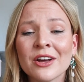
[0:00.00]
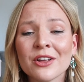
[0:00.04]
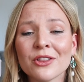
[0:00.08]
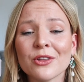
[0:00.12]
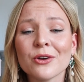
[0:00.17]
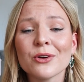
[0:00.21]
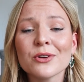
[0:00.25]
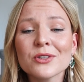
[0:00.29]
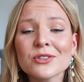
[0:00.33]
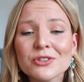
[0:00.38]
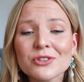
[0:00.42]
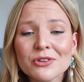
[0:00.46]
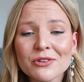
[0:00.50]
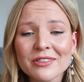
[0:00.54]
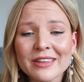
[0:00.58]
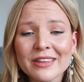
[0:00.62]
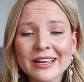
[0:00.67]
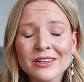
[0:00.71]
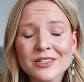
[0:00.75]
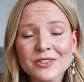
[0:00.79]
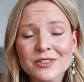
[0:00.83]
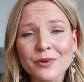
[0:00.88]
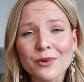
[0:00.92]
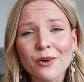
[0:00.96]
Those two
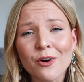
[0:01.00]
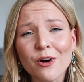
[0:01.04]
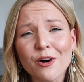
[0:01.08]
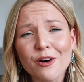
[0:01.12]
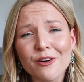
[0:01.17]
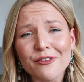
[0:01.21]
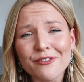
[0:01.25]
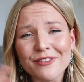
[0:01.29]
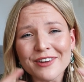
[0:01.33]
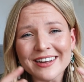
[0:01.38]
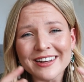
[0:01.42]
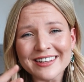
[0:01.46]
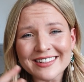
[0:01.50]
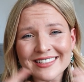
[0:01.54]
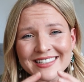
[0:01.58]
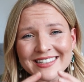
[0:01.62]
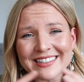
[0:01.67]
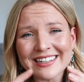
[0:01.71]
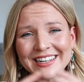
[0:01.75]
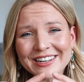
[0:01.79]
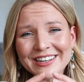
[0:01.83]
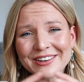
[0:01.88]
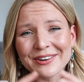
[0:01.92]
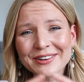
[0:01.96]
things so
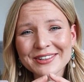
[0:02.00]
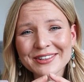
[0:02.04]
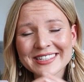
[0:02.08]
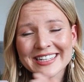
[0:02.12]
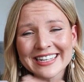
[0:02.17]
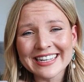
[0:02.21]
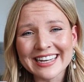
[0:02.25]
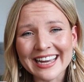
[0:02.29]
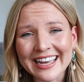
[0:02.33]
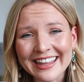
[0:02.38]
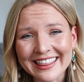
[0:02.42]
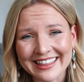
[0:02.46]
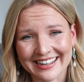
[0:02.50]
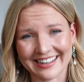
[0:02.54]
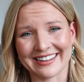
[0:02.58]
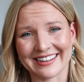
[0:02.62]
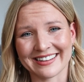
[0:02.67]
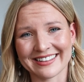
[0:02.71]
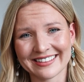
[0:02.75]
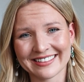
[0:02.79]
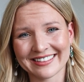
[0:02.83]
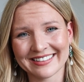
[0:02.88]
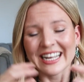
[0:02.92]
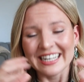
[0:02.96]
obviously go
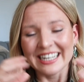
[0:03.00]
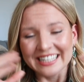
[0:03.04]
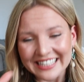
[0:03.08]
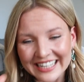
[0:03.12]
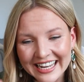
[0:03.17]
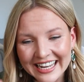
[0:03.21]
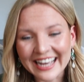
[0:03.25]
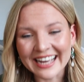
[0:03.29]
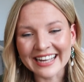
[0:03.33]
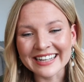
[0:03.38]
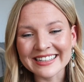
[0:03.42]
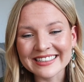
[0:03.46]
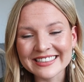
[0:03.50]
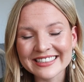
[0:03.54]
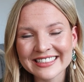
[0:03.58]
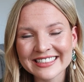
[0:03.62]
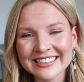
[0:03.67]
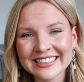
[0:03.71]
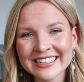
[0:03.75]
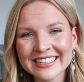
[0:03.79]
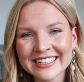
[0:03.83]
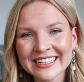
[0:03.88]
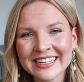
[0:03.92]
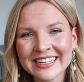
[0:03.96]
together. And yet,